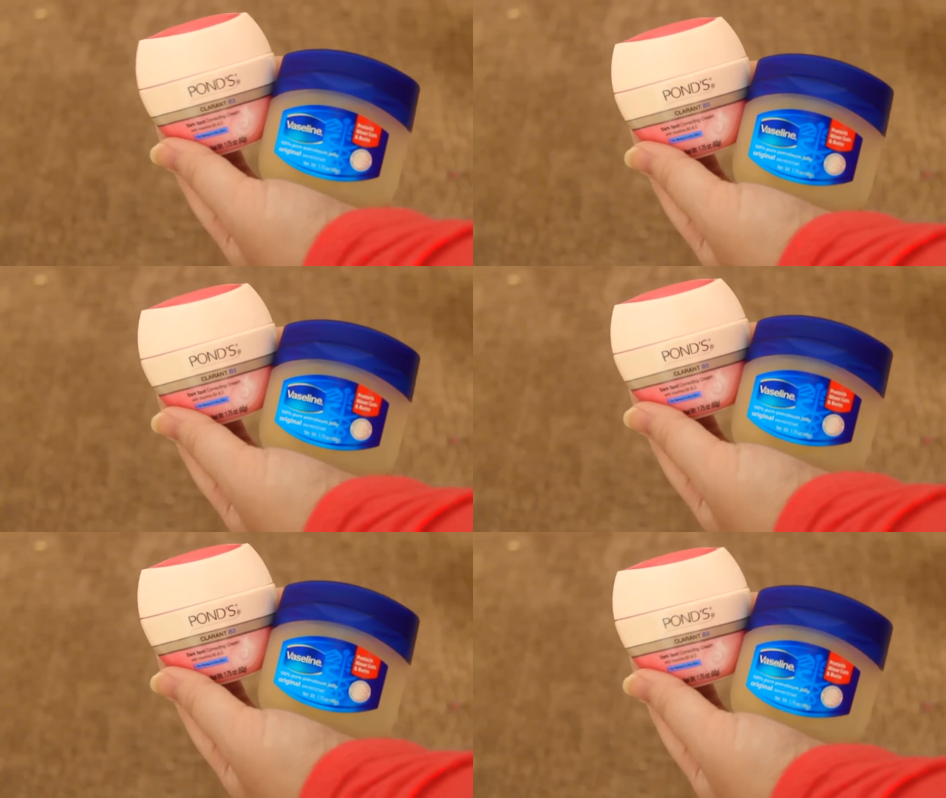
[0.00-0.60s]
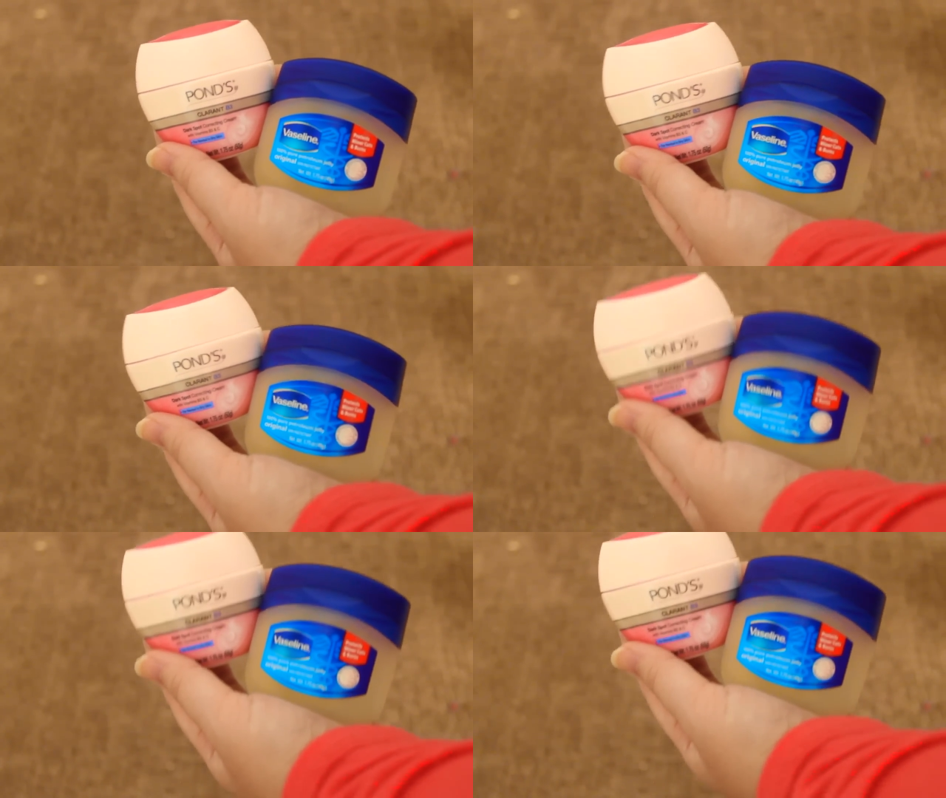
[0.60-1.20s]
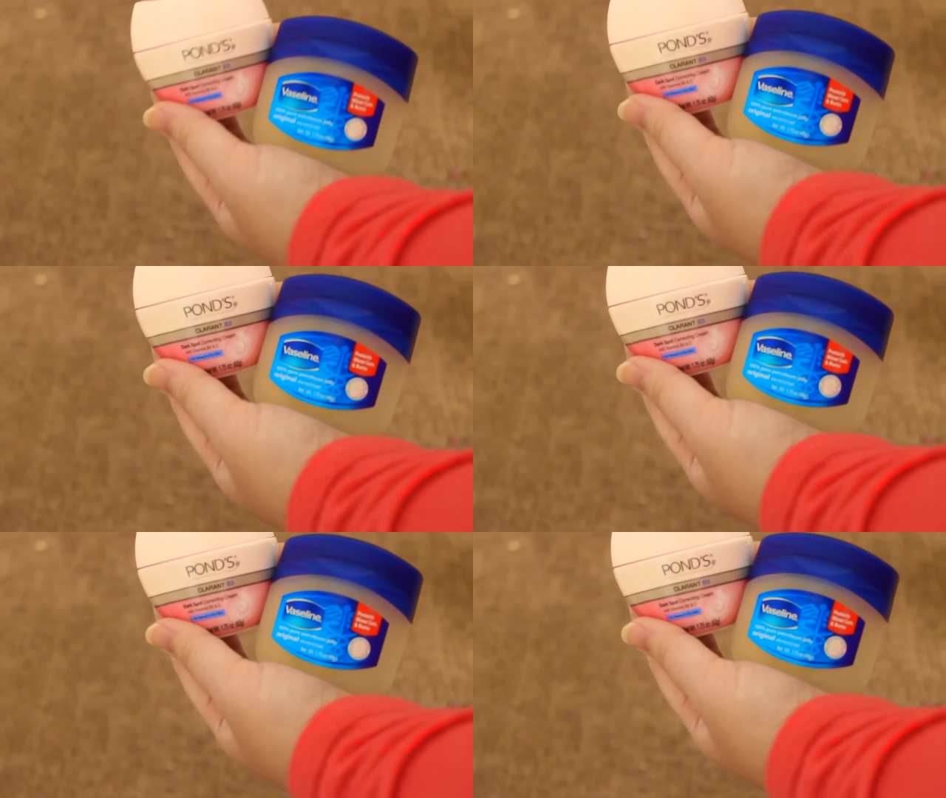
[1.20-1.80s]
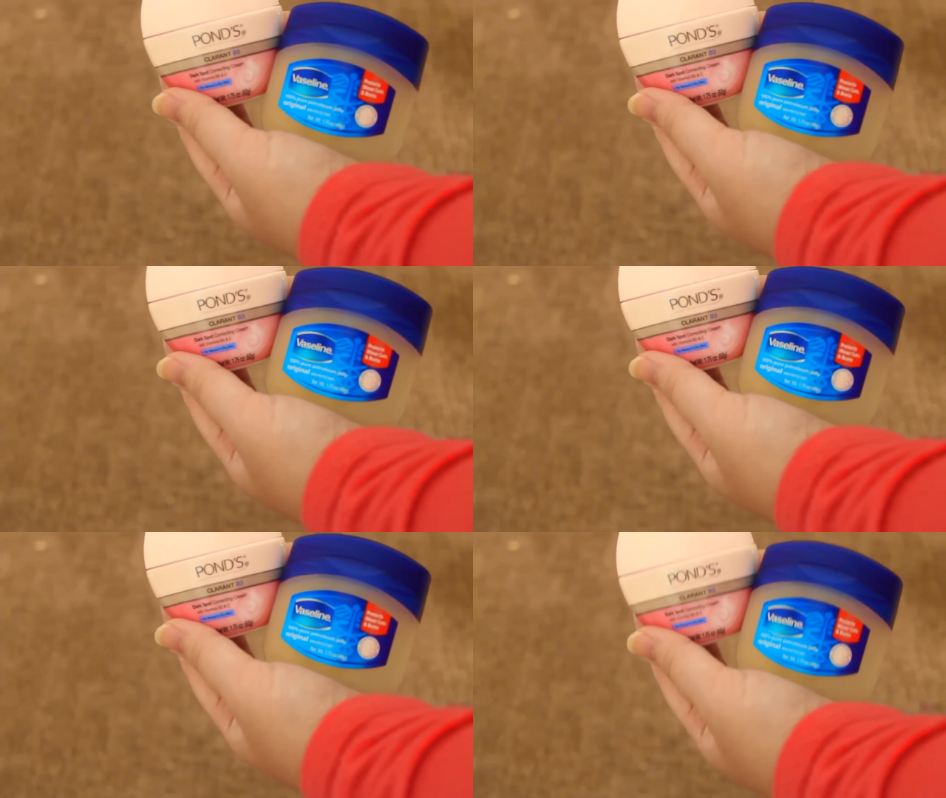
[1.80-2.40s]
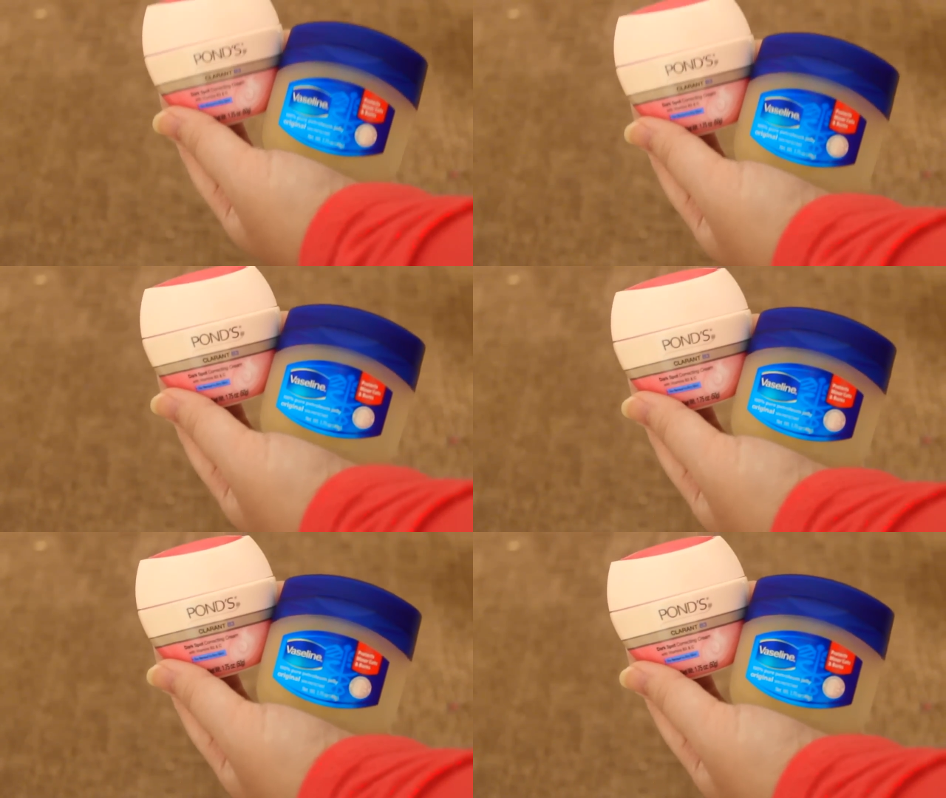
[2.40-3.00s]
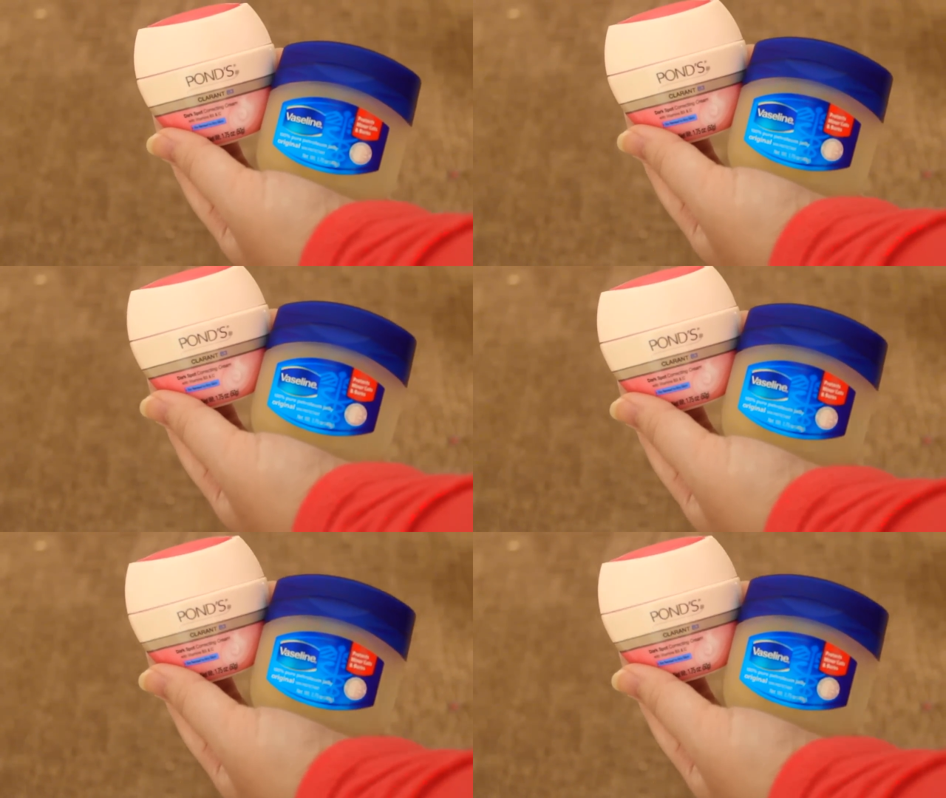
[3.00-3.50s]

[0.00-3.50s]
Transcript: Nobody's mouth can be seen.